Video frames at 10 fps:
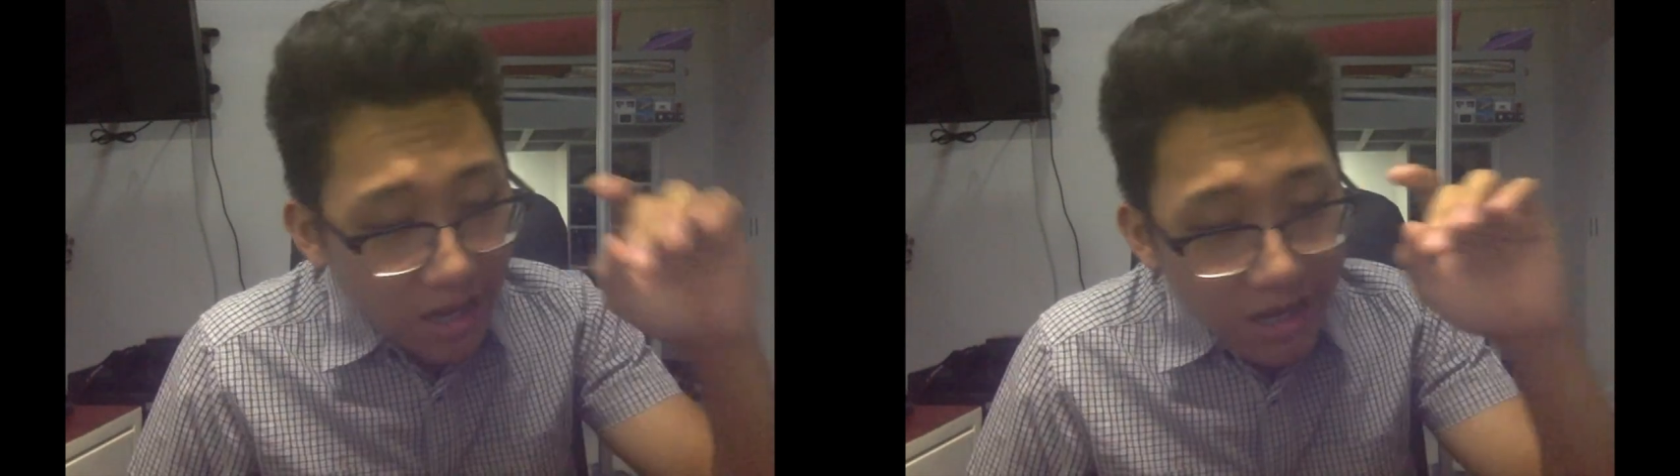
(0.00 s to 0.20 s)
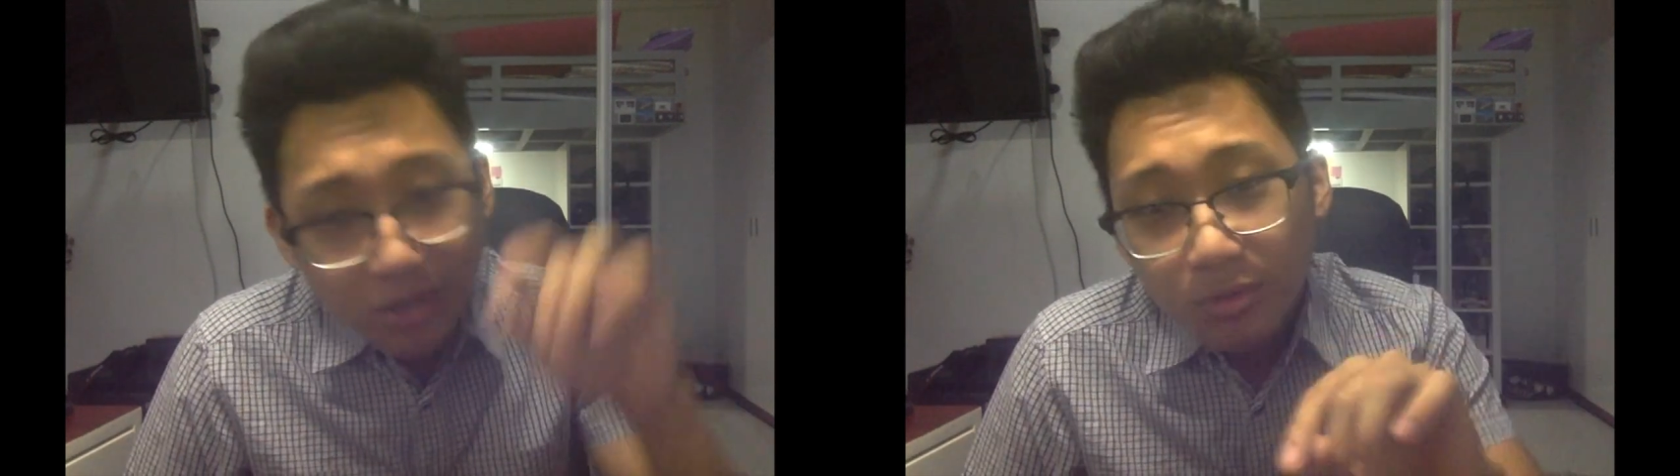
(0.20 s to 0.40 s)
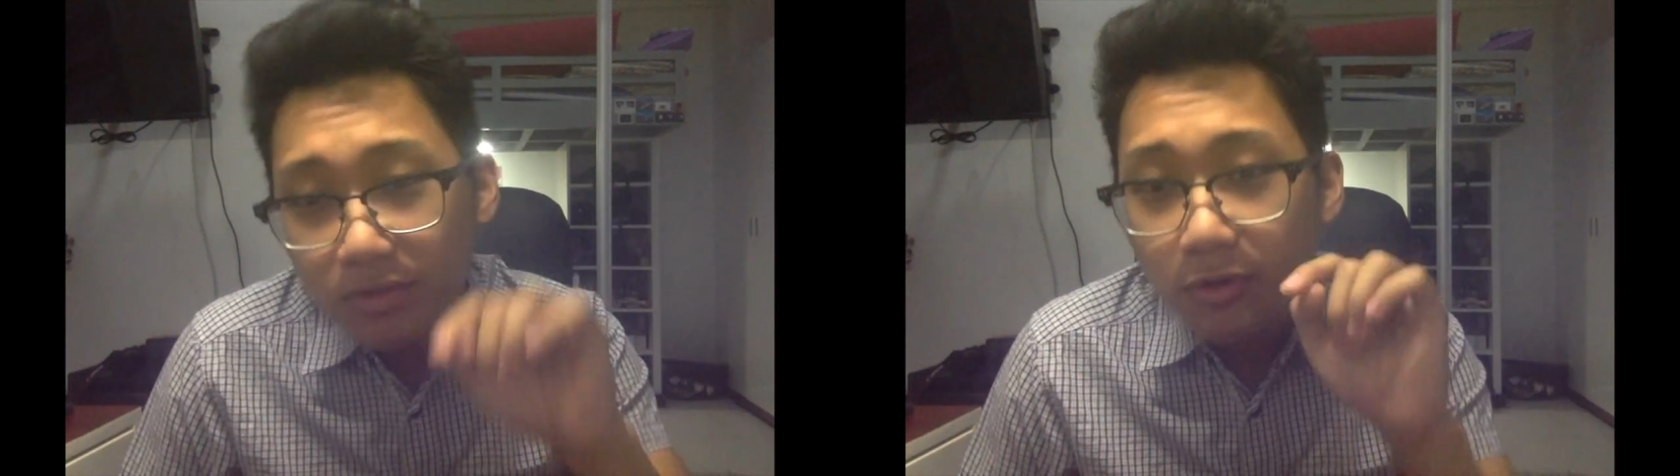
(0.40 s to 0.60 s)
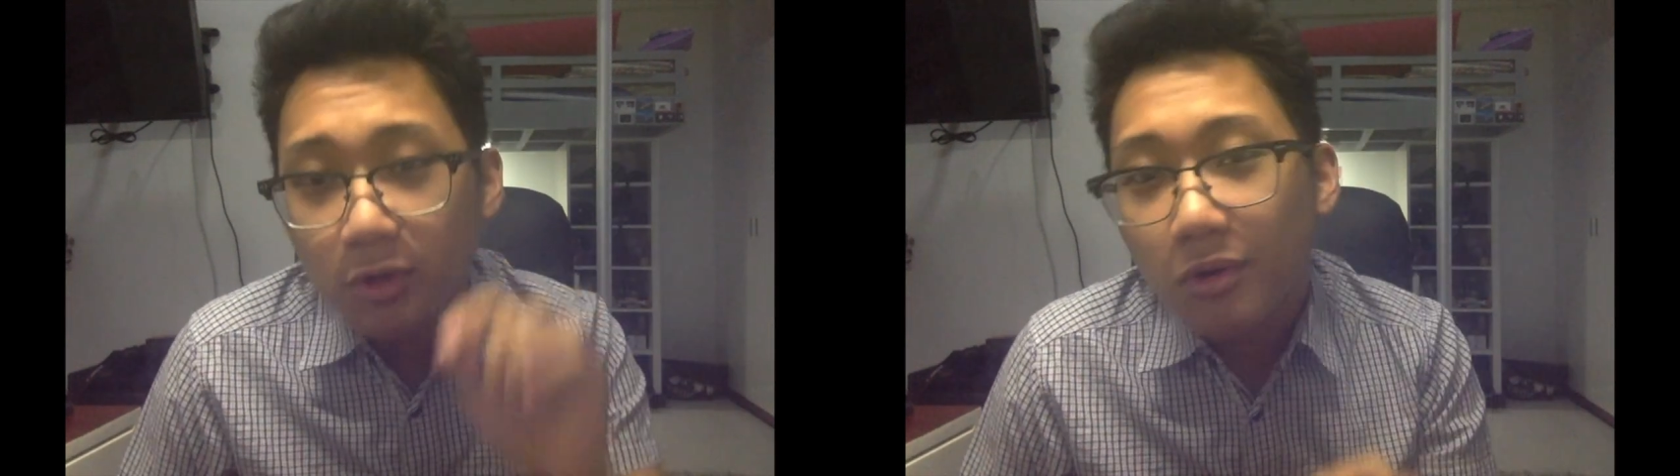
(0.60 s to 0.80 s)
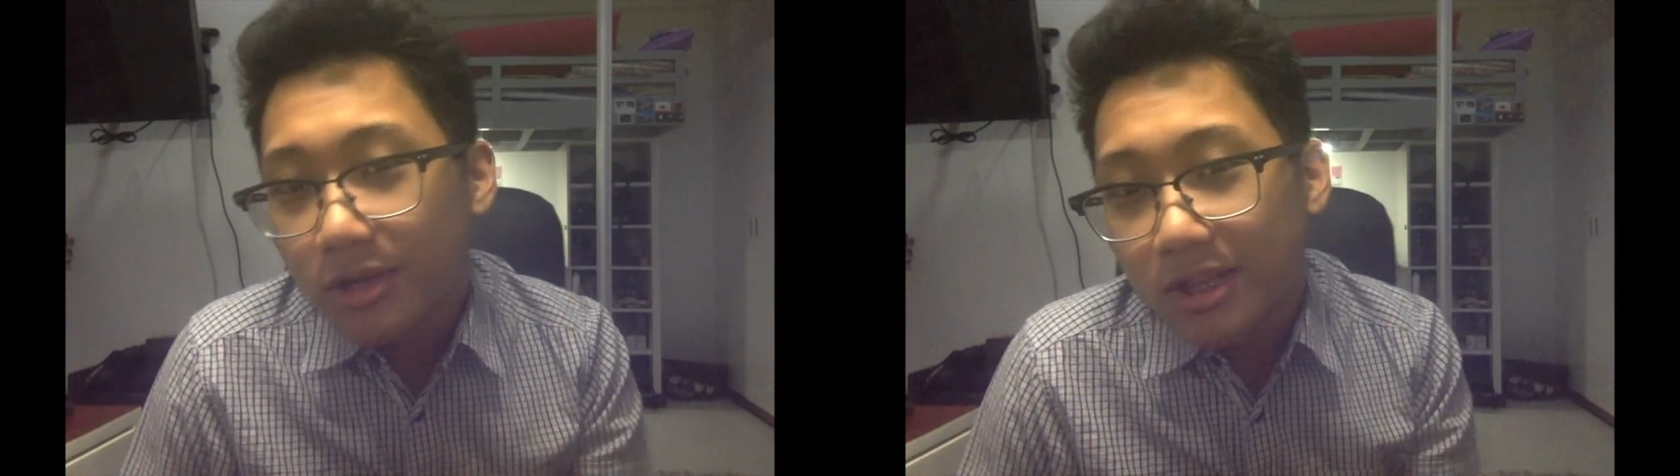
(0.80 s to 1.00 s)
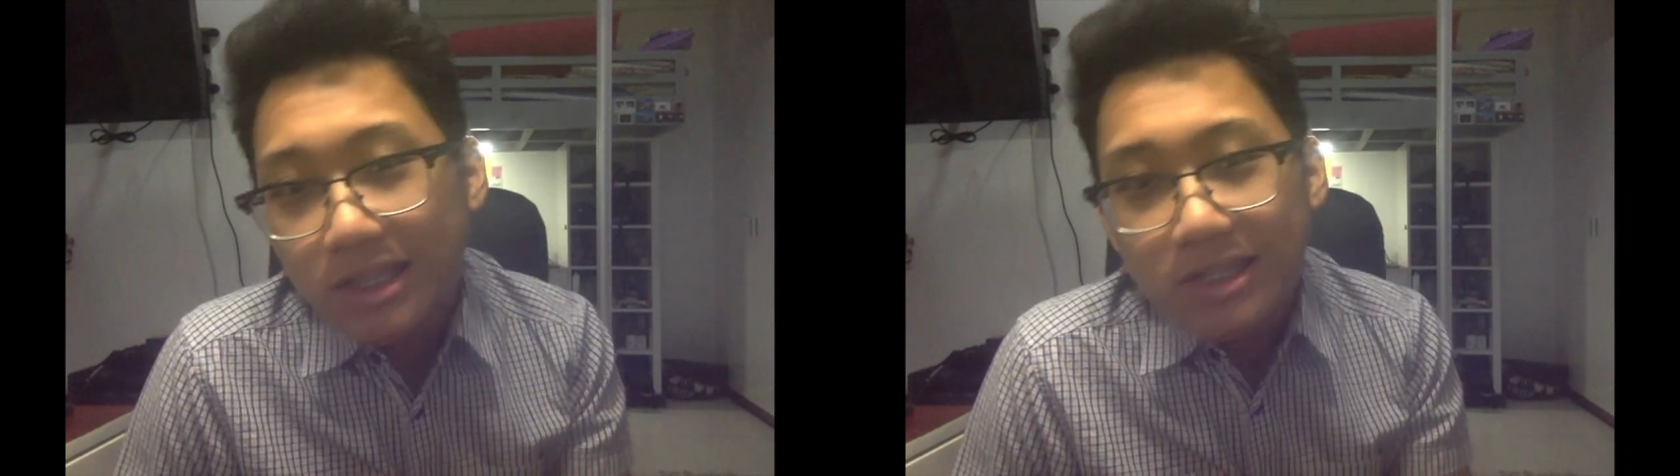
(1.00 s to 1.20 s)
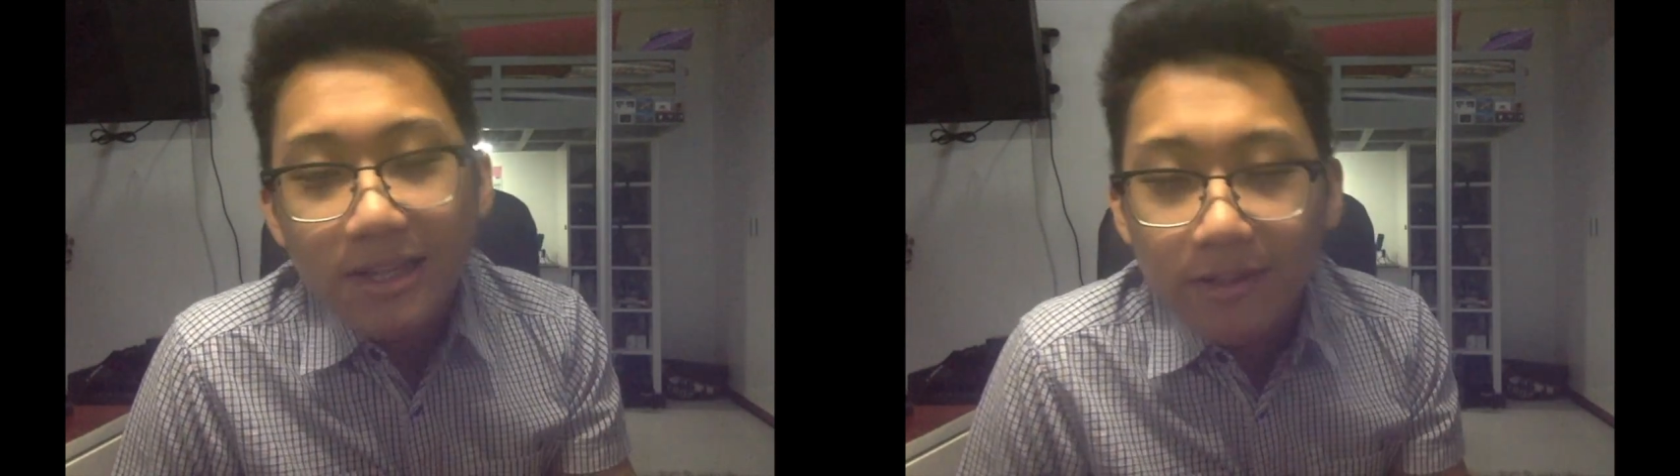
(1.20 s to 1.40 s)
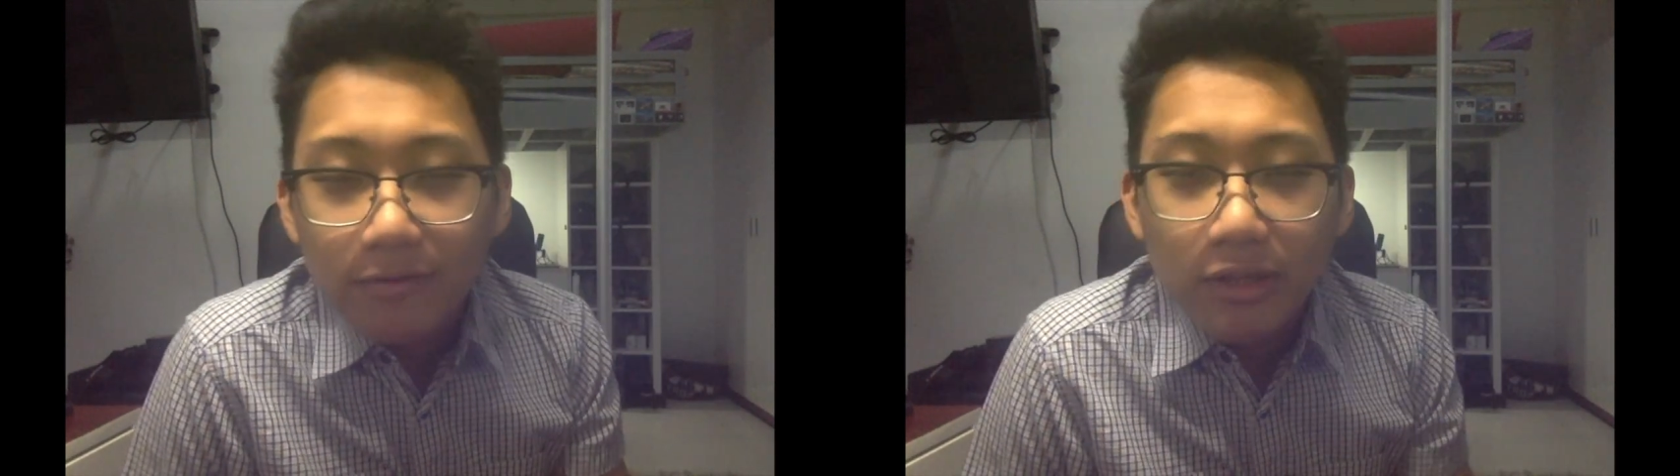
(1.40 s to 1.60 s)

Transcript: I would have recorded this ending